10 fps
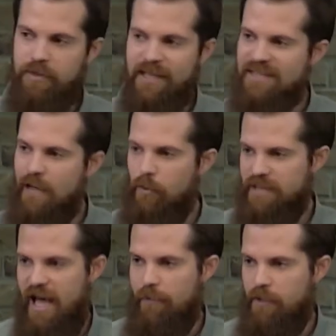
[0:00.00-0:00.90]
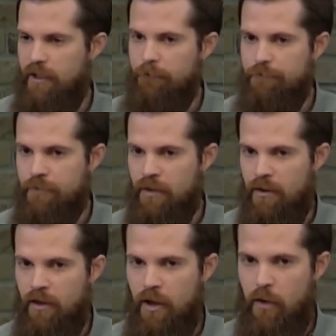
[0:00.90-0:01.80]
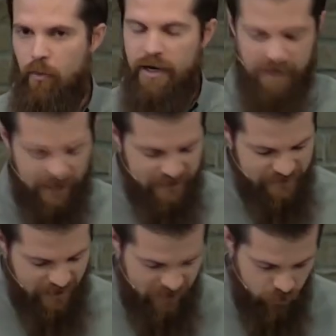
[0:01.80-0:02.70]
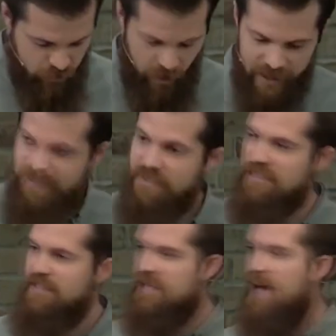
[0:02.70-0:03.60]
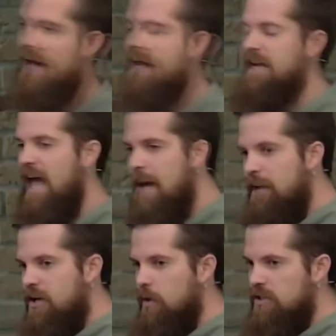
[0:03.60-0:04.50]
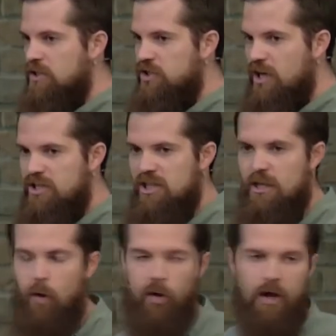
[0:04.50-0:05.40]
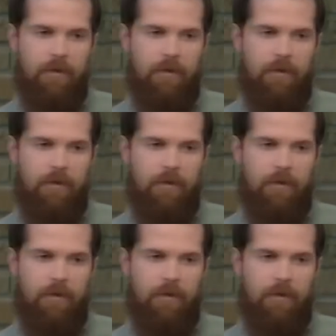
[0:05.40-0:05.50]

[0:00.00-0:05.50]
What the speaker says: but that's not what's happening. Right? God is not here trying to decide, am I going to judge them or